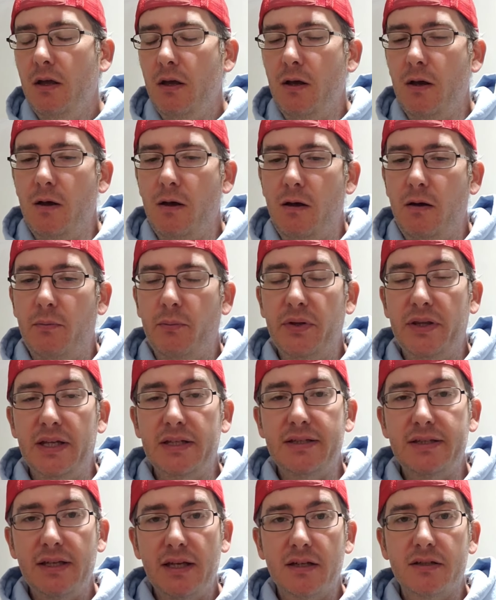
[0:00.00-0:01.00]
But
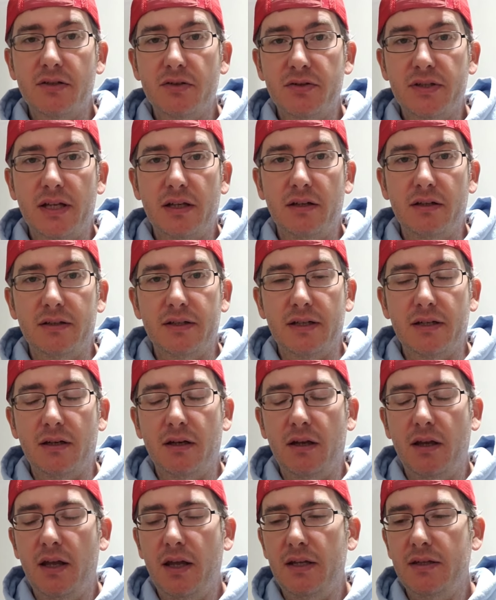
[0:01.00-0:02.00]
that's the exoskeleton.
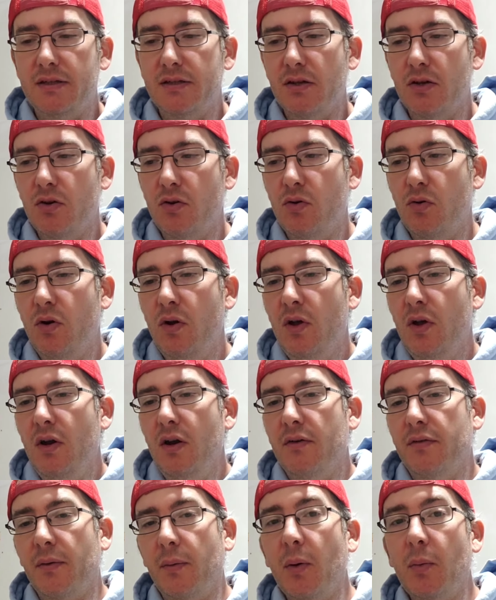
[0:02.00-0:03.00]
And so
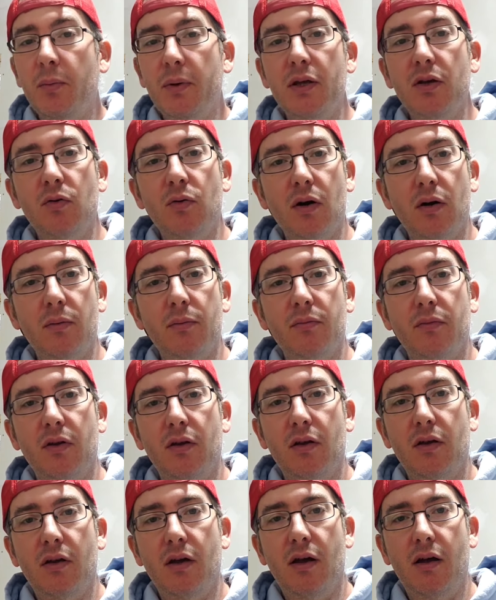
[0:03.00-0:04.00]
from a mealworm
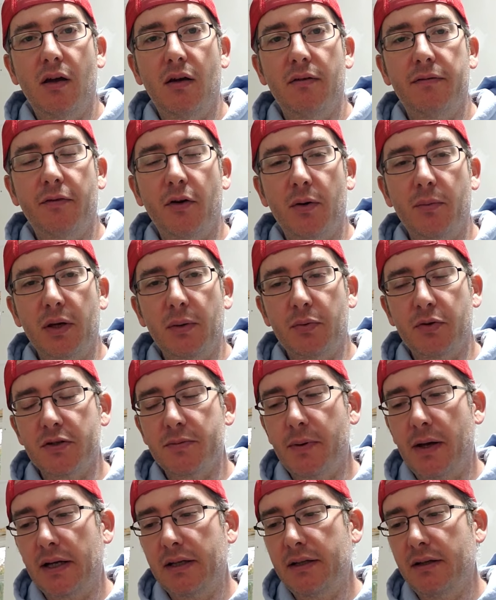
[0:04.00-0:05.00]
farming
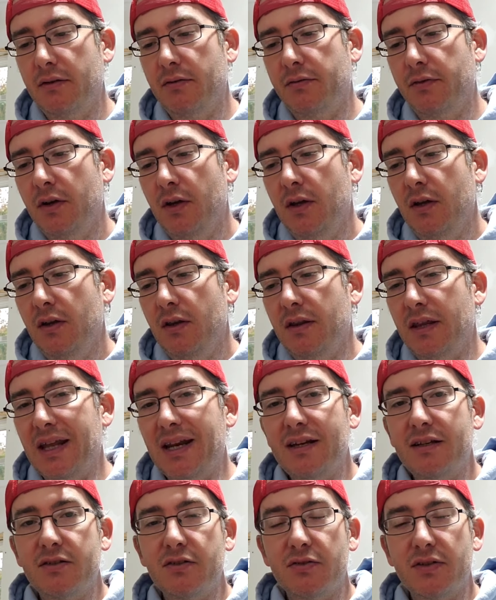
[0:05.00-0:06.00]
perspective,
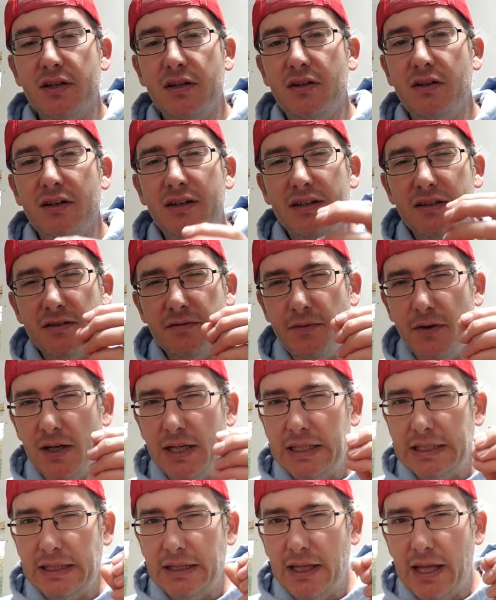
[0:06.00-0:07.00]
that exoskeleton is
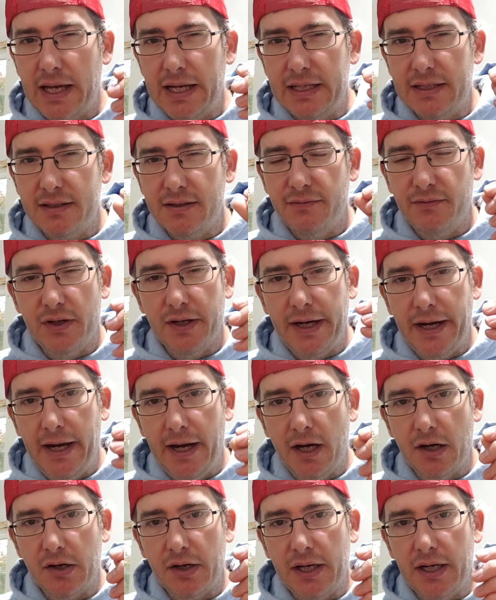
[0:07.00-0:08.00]
very light, very
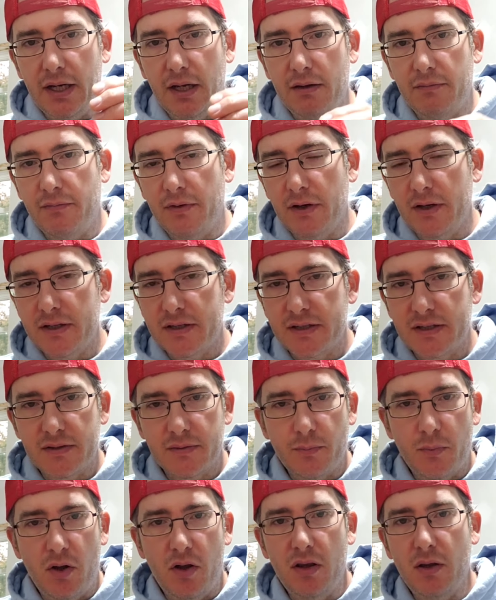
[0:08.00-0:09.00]
airy. A very
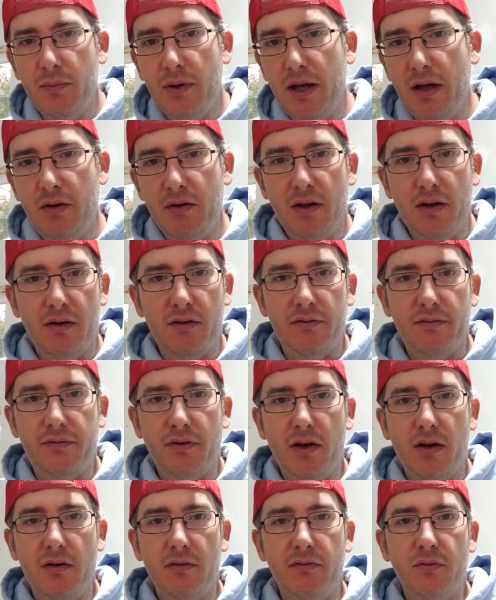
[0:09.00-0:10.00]
small amount
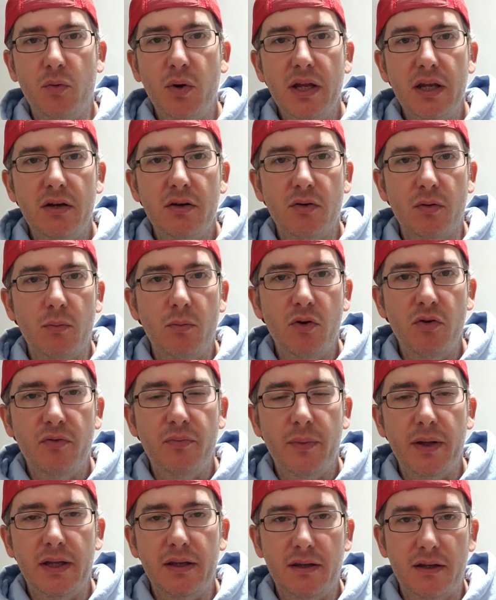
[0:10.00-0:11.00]
of wind or
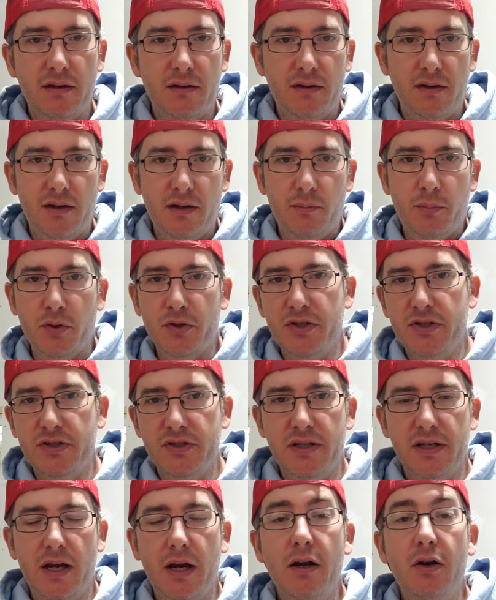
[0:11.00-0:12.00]
movement that
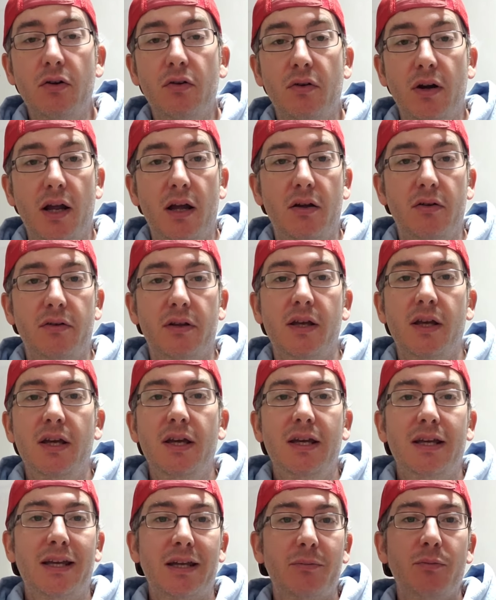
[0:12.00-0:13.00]
pushes the air around
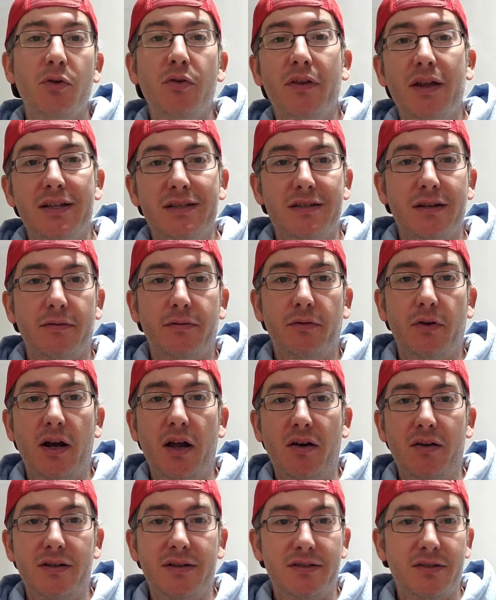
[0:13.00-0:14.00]
can move that stuff
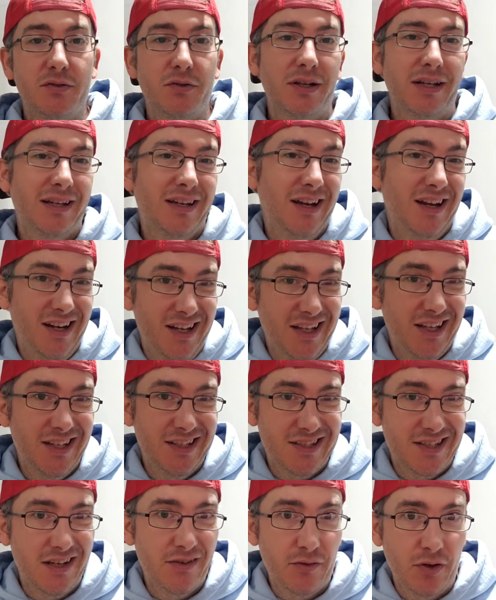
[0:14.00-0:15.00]
around. And so it kind of
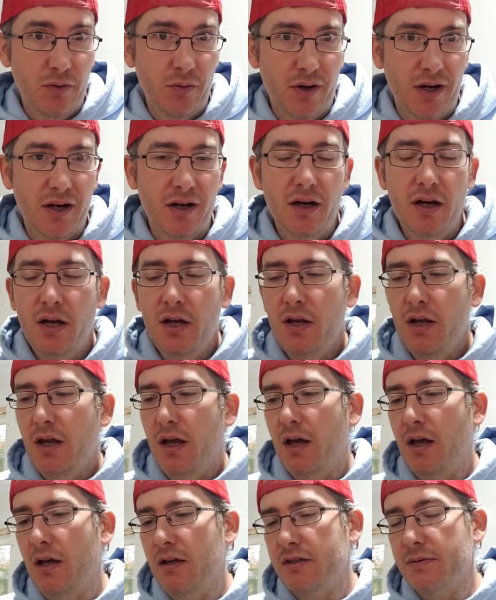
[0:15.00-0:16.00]
gets everywhere,
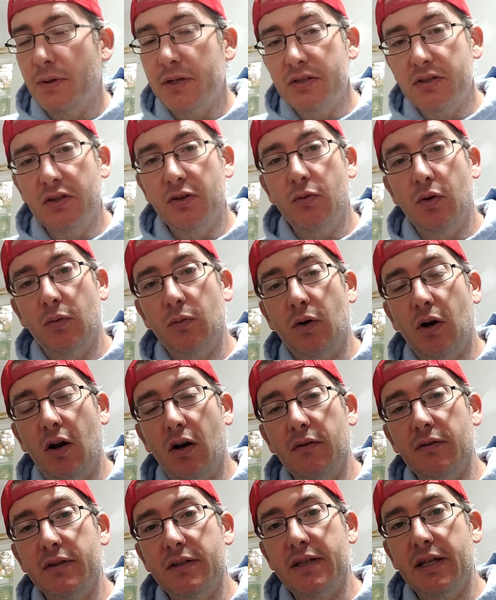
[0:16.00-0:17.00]
especially when we're
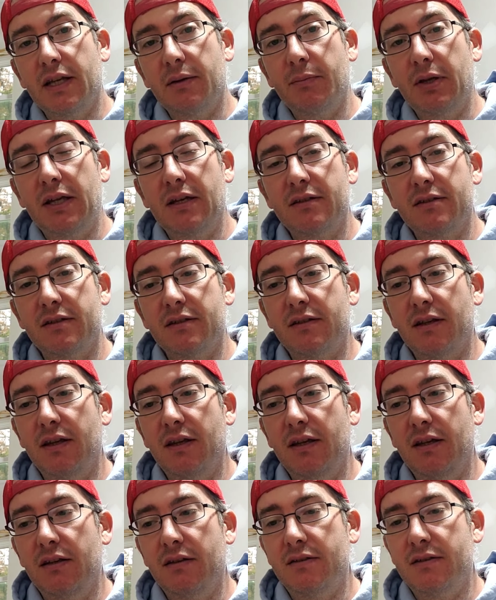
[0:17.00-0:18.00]
harvesting, because
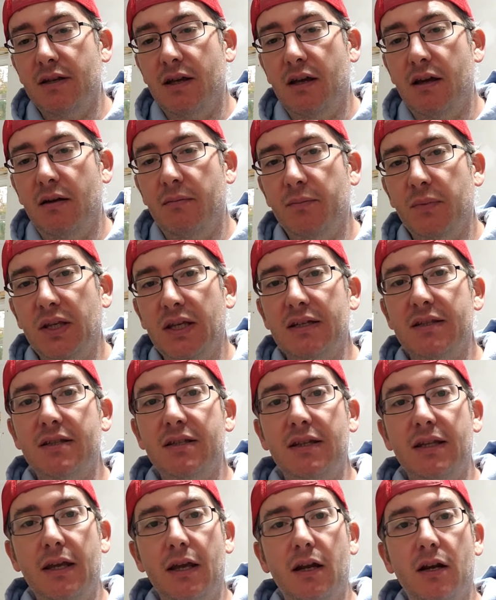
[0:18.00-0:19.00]
it gets
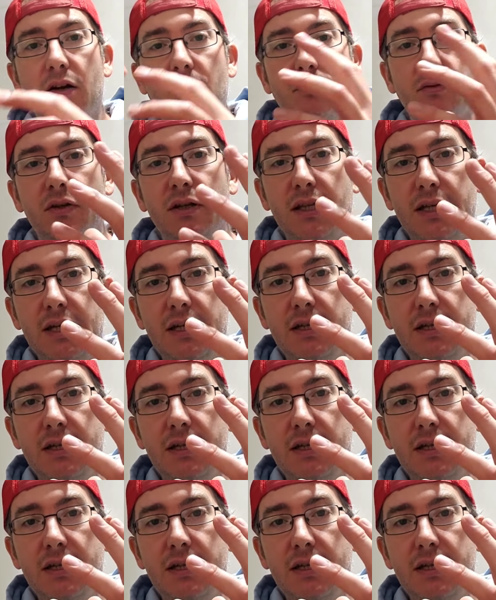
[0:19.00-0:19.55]
in the air really